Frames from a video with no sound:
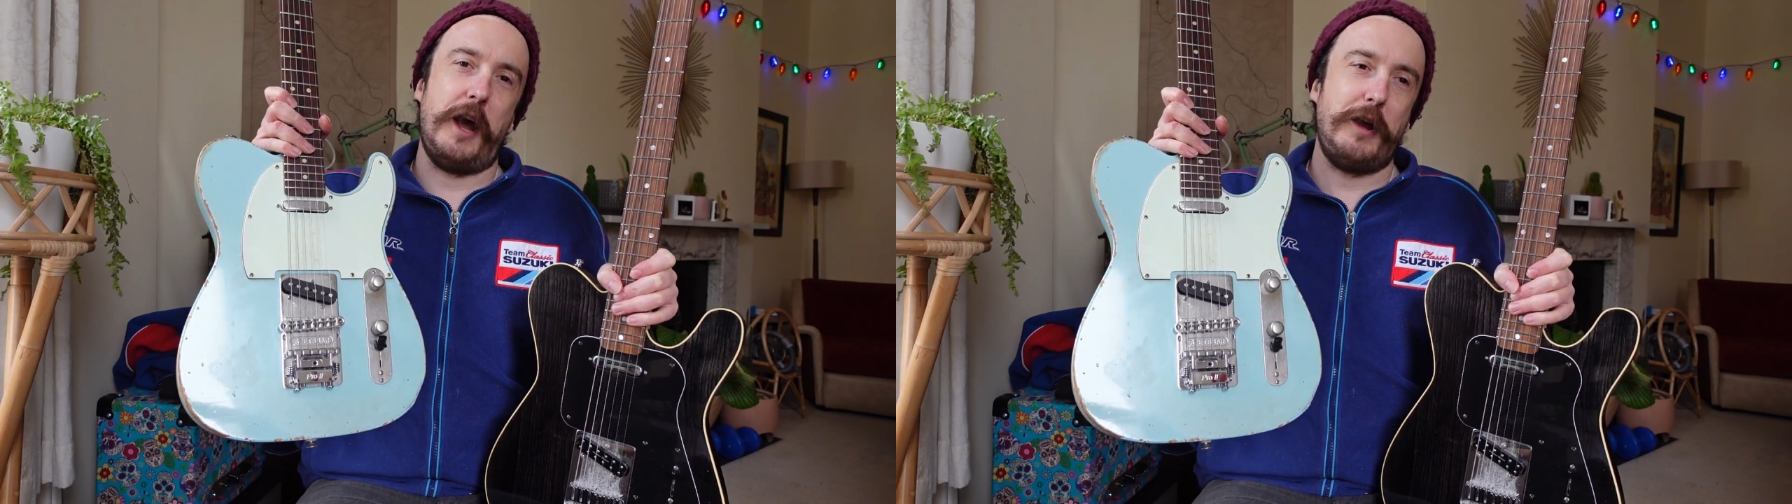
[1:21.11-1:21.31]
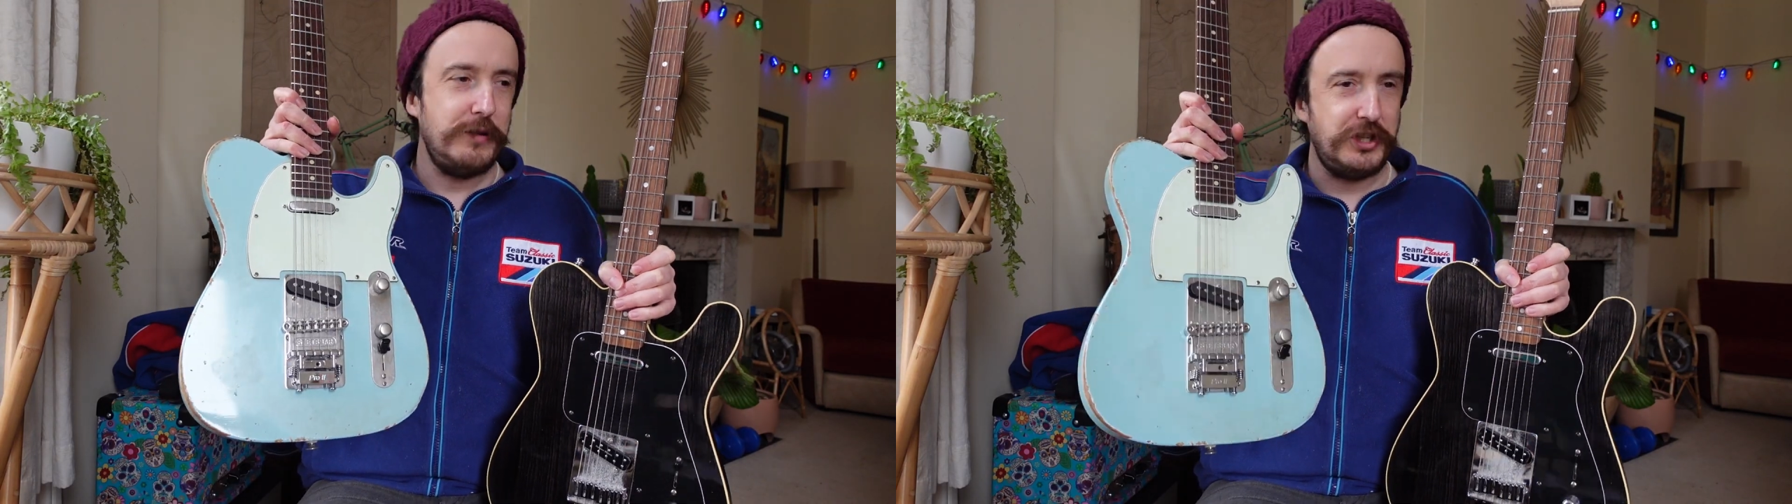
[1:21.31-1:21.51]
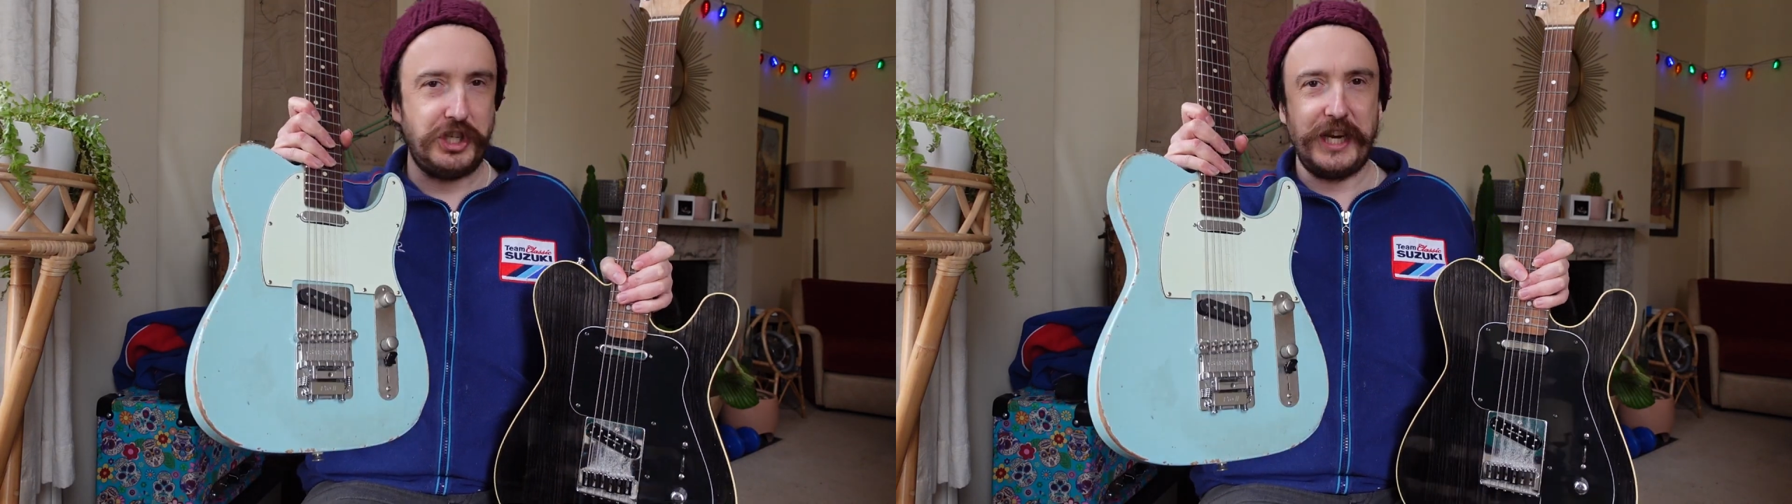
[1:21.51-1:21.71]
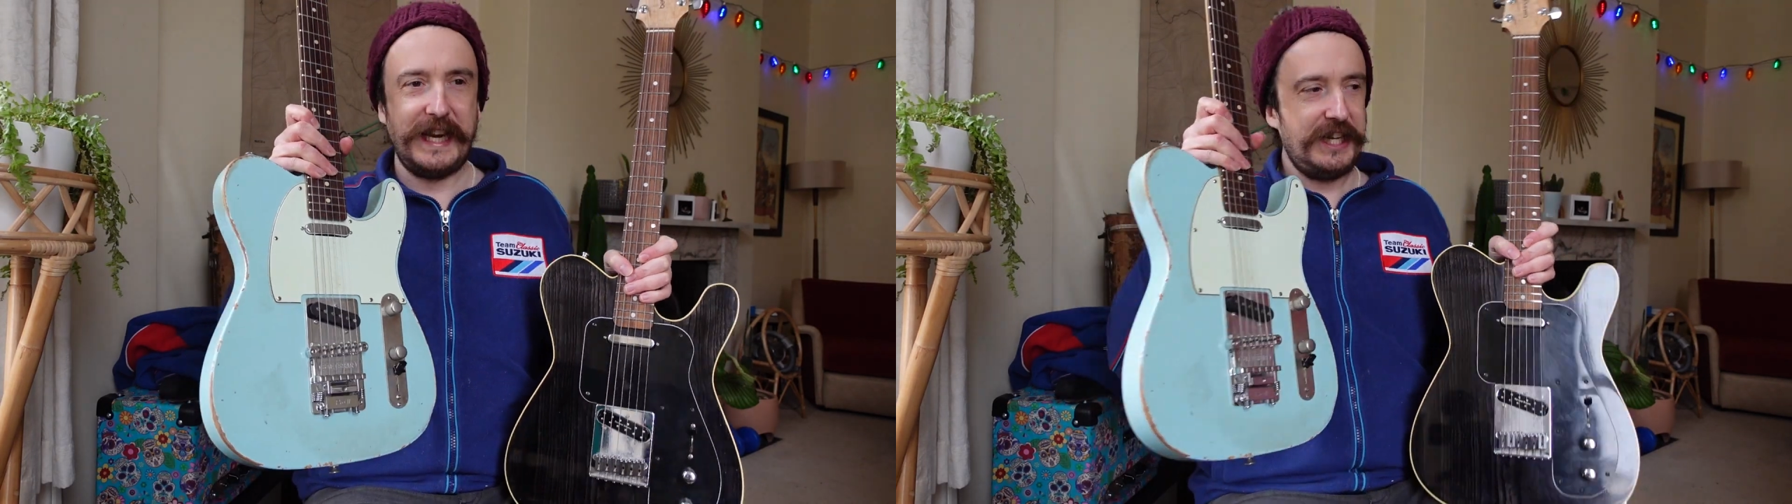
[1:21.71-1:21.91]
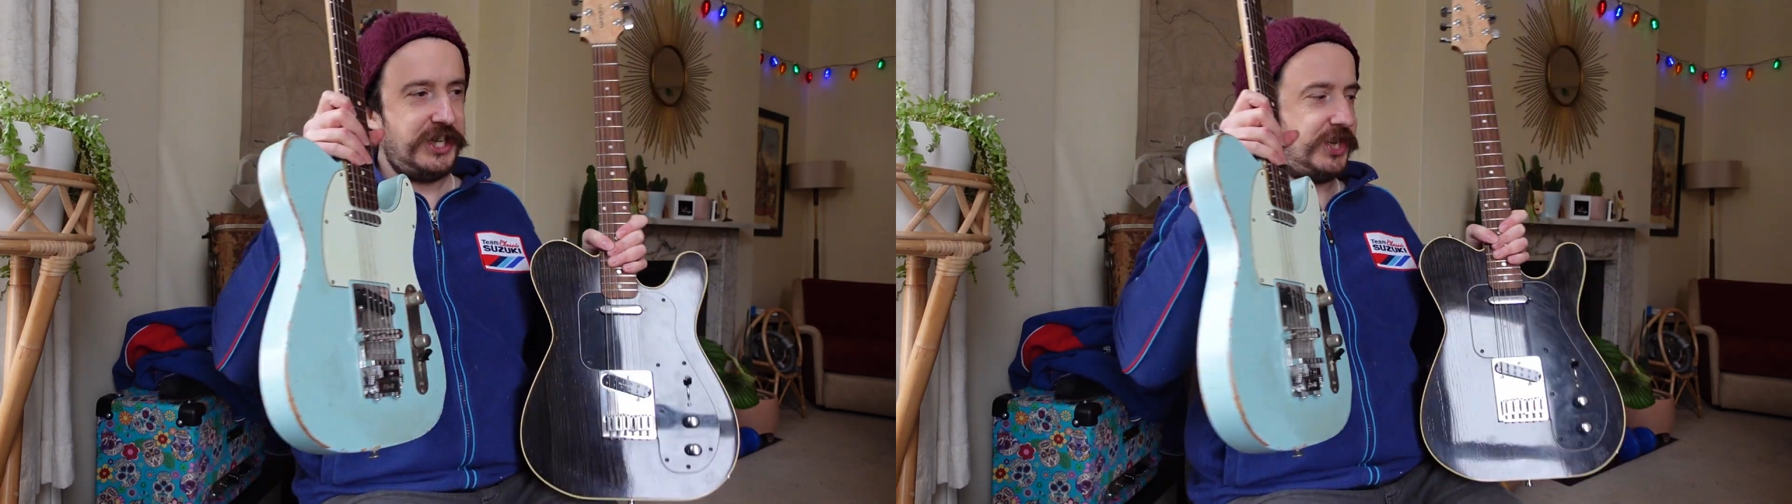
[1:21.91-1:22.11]

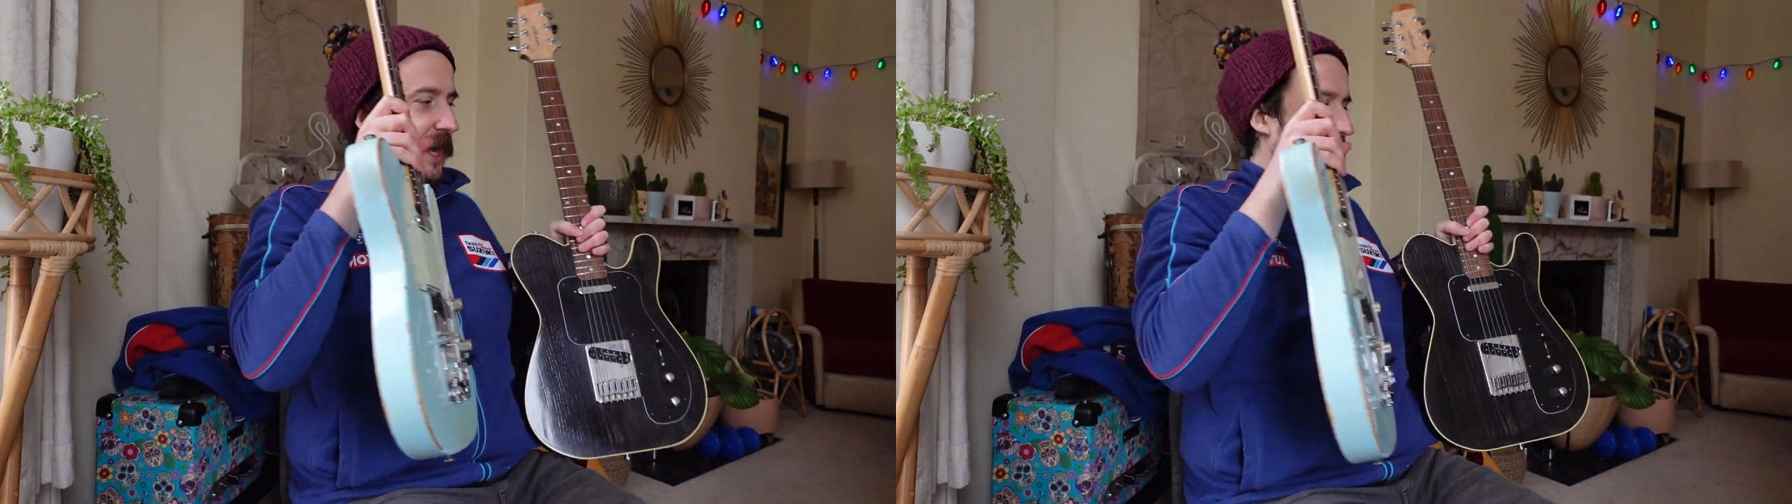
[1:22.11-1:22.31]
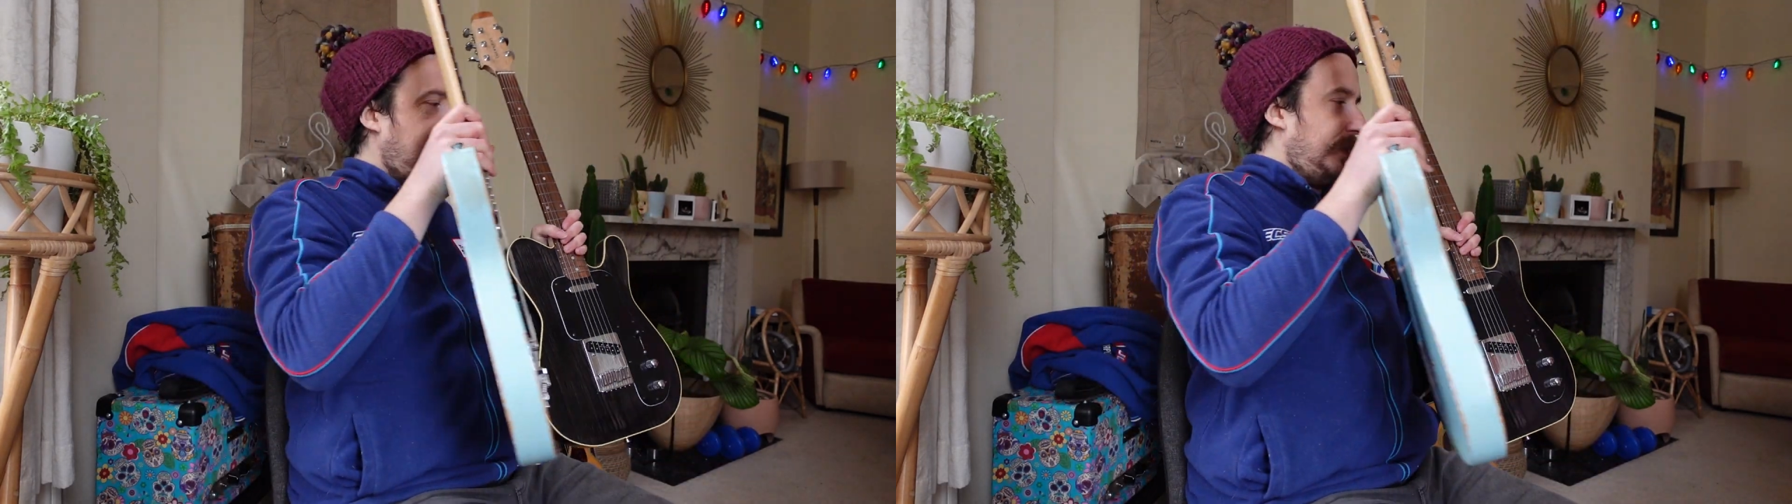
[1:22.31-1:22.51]
OG shape.